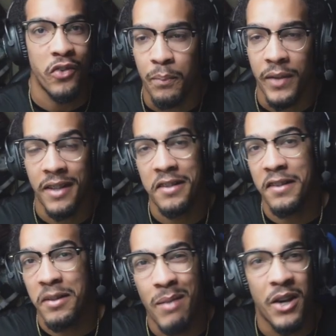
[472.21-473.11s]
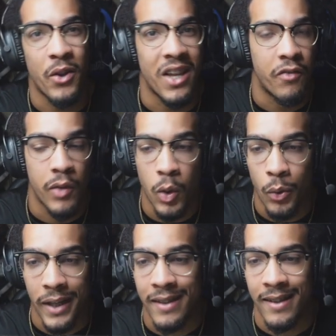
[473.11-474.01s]
it doesn't matter if reloading
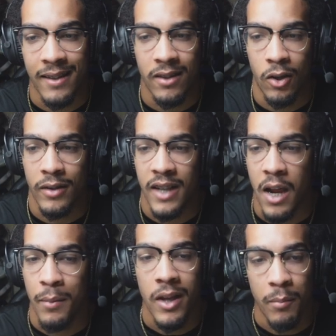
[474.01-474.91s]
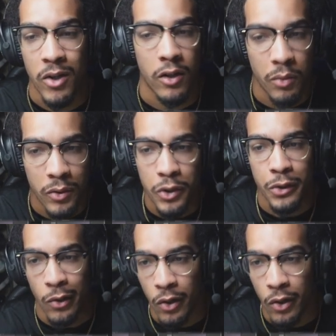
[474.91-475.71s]
takes a long time because we're too strong.